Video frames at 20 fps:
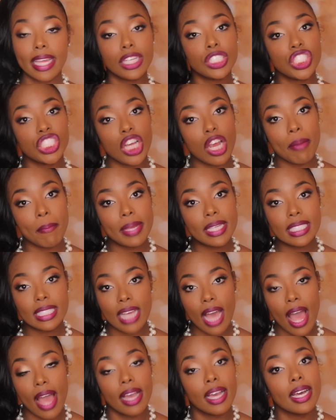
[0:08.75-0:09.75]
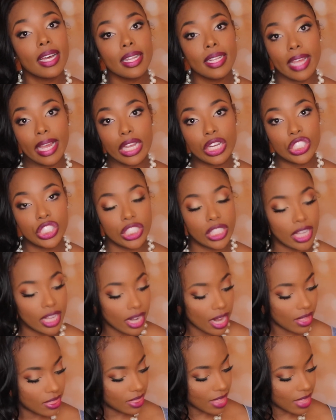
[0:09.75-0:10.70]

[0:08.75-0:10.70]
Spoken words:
and Jeremy Scott collection